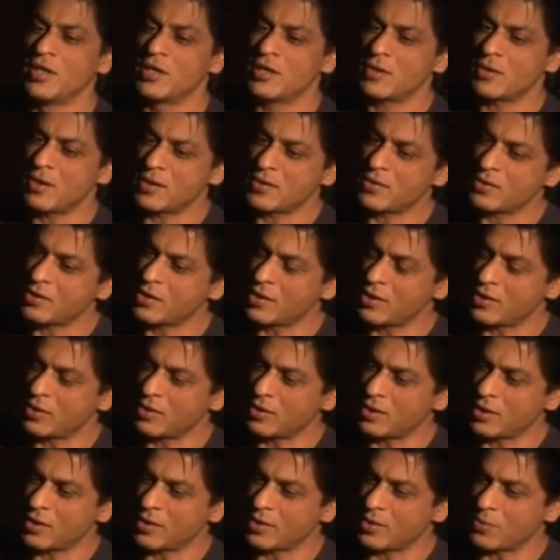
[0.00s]
So I used to sit
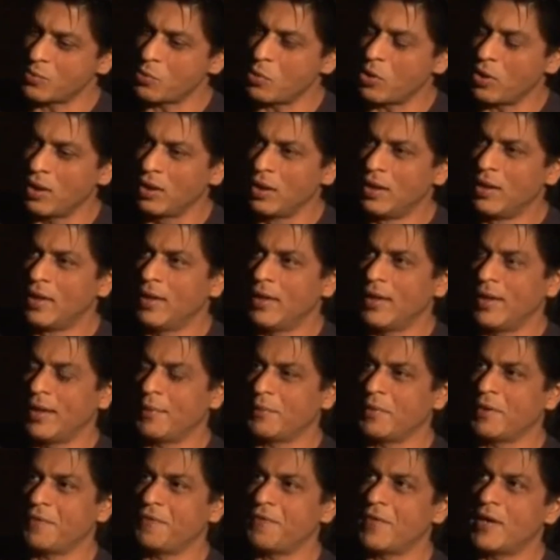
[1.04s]
on this wall,
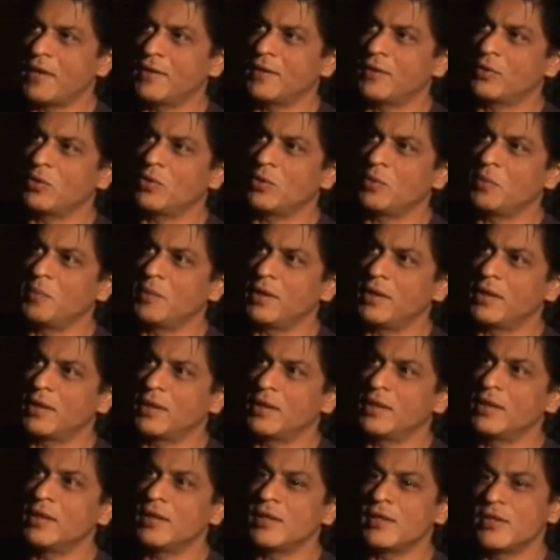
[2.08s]
and my father told me
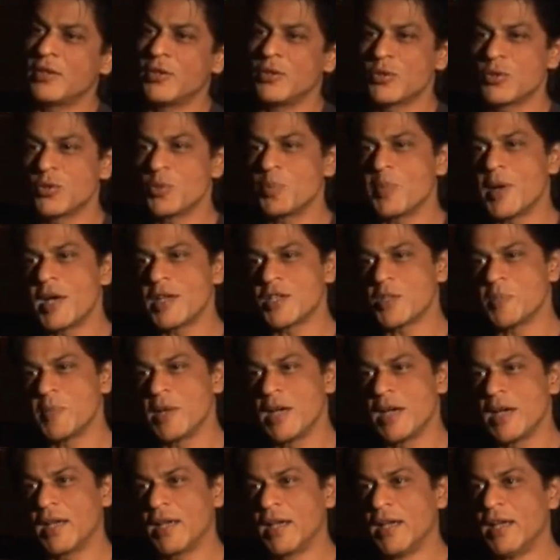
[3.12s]
that girls used to pass
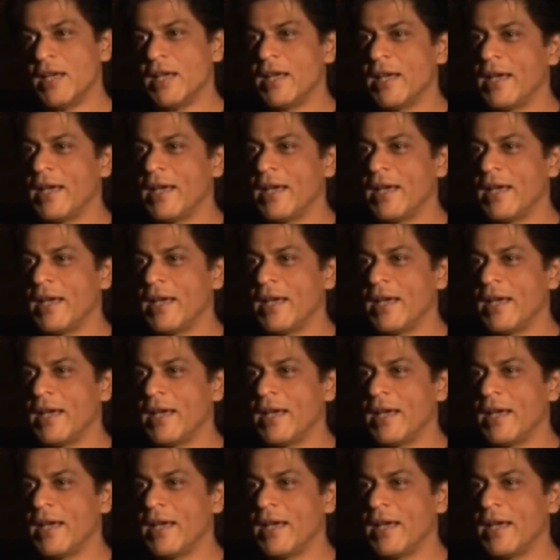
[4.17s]
by